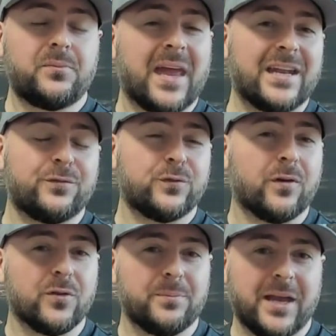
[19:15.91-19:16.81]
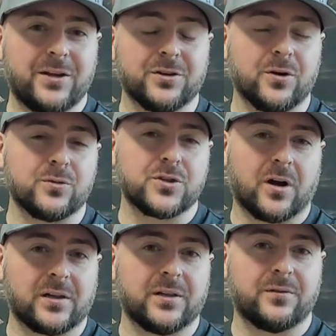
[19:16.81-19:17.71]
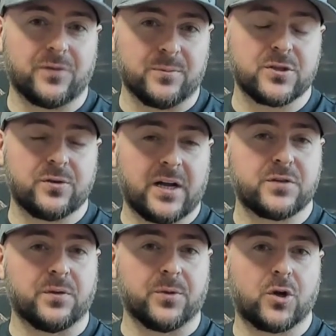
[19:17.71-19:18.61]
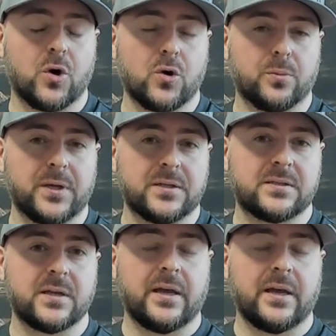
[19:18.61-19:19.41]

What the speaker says: And if you've ever made your own chocolate from scratch, from the cocoa beans,